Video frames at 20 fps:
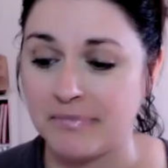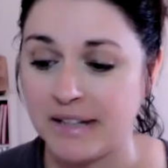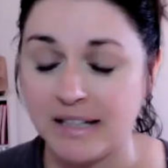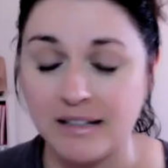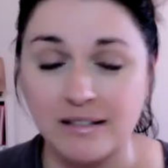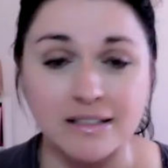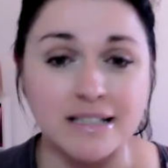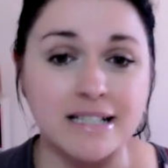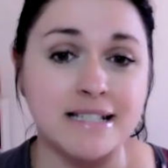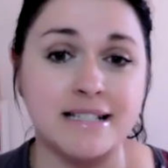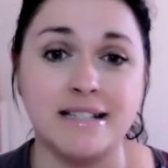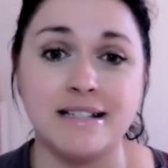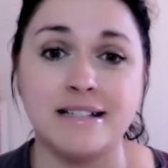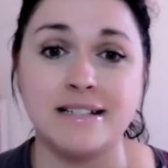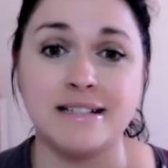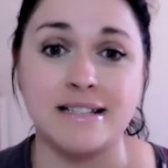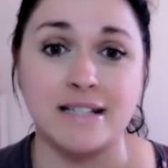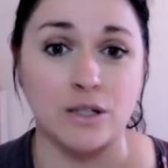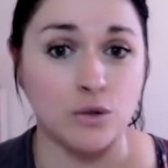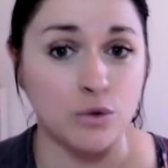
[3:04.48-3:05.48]

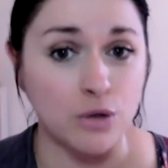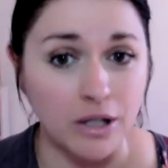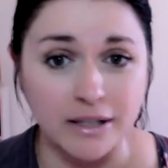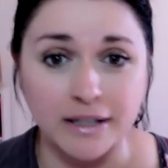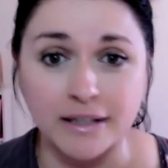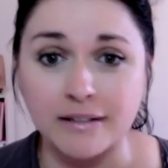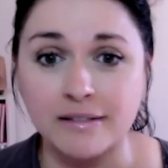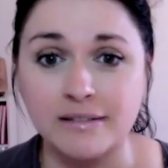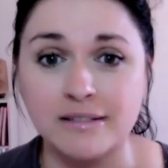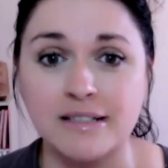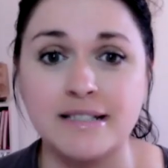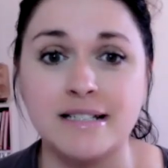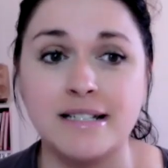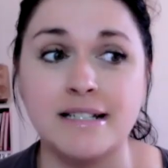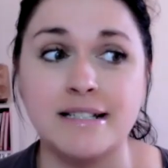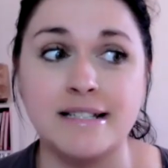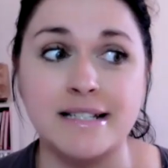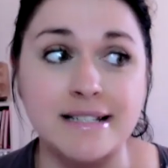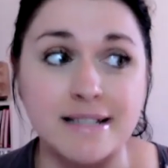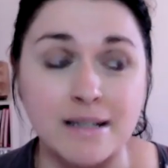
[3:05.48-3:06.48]
illnesses and chronic
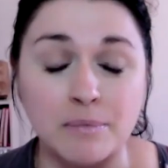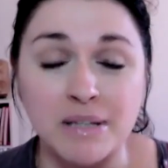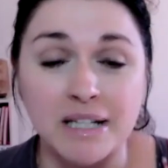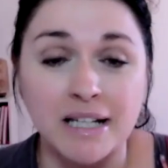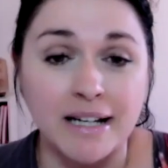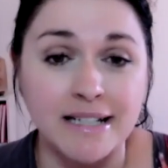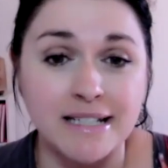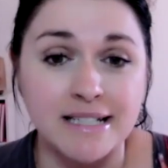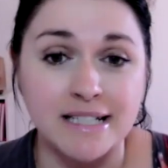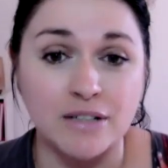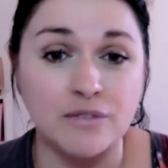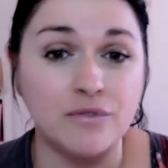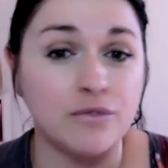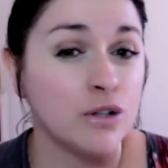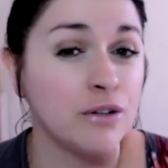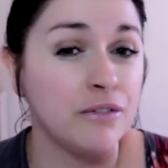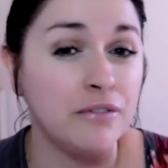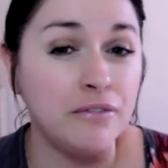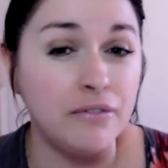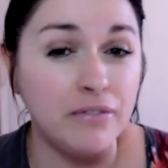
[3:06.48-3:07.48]
illnesses is something I did
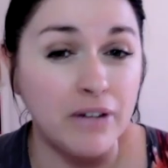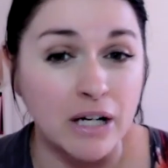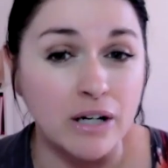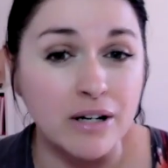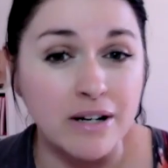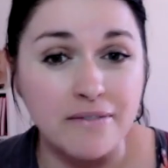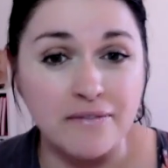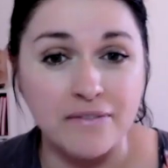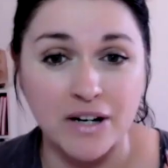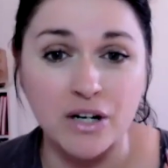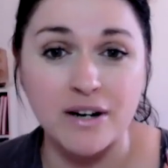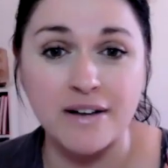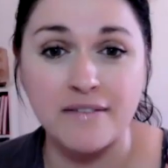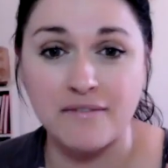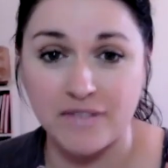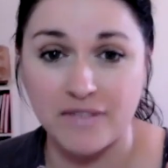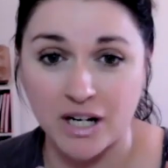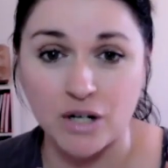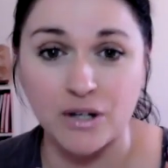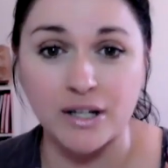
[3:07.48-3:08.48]
for a very,
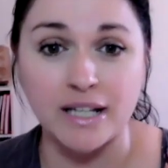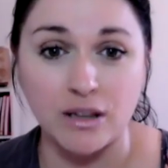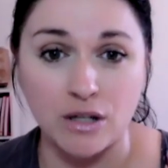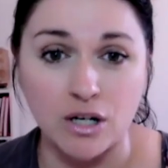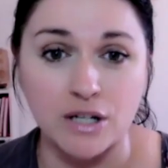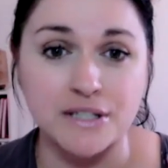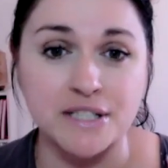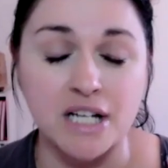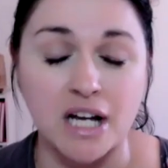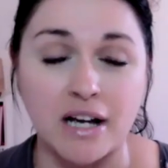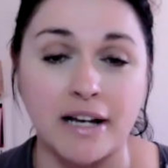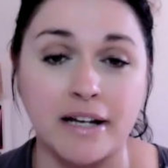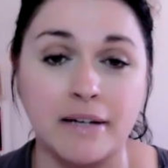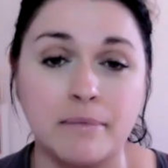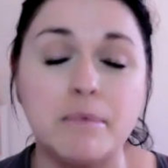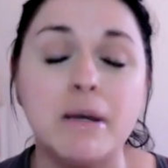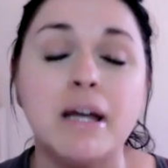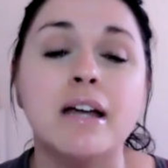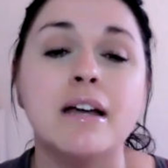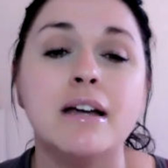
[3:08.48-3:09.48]
very, very long
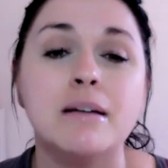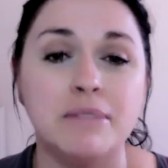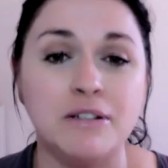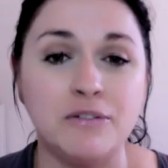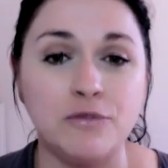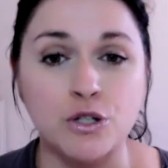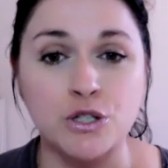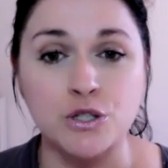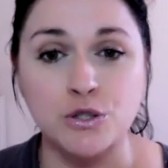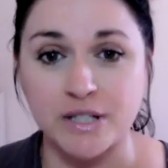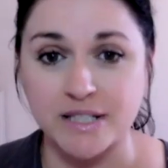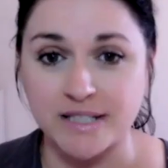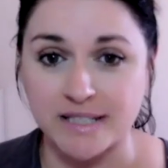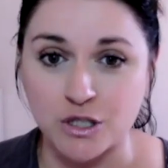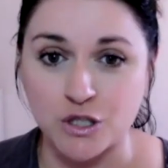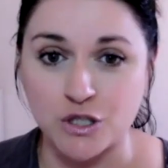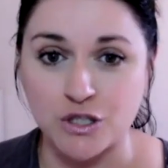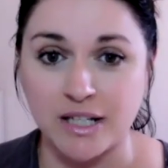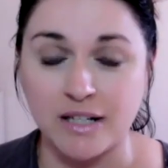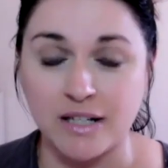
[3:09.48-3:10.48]
time before
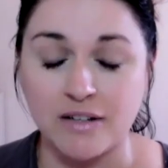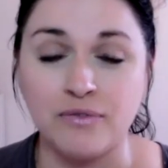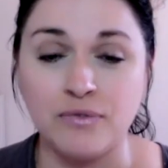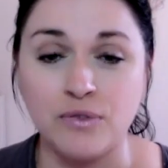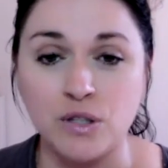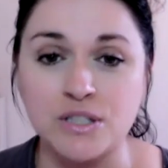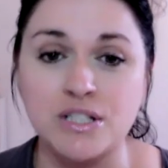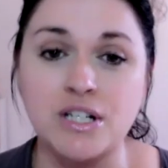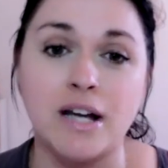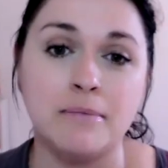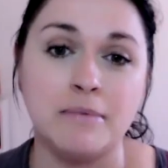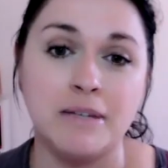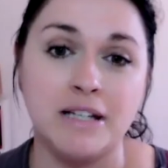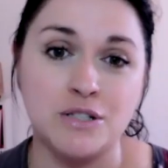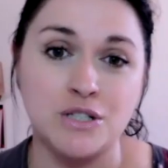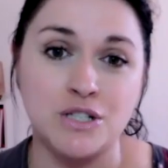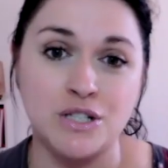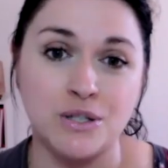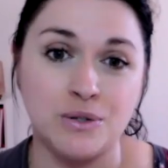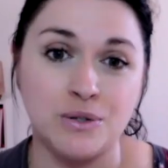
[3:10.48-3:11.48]
transitioning full time
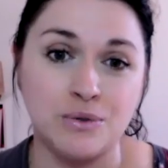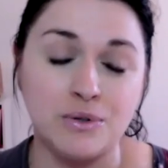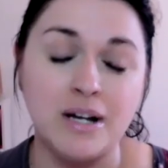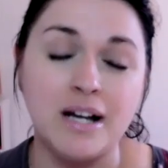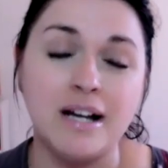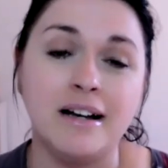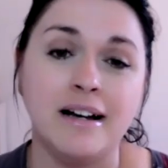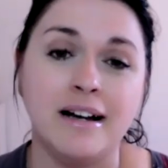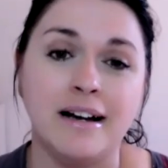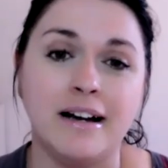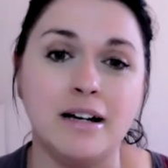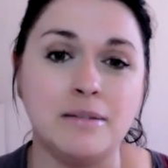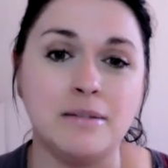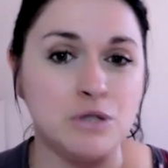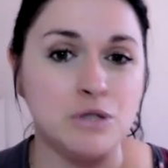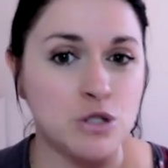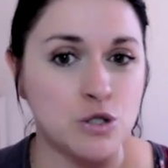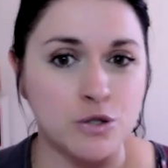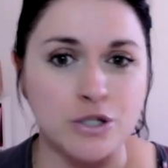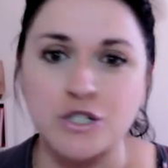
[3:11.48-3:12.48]
into um,
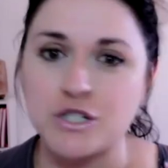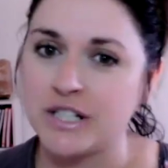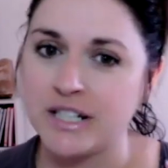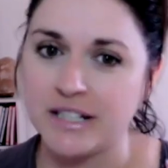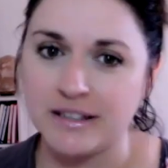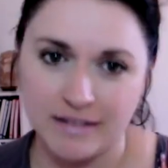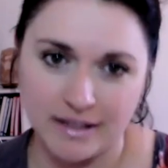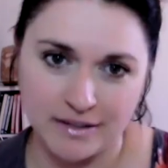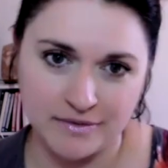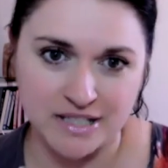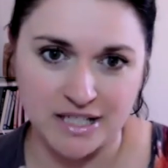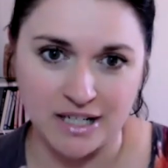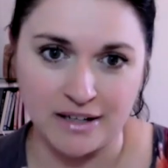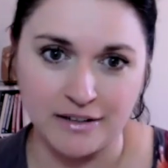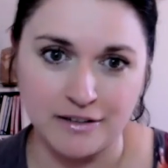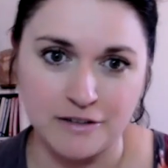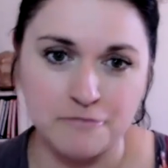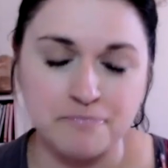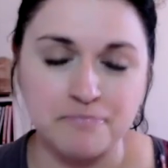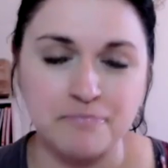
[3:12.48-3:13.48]
nutrition and
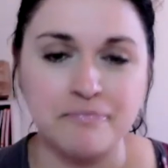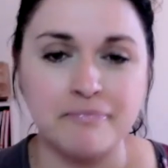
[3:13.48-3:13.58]
lifestyle.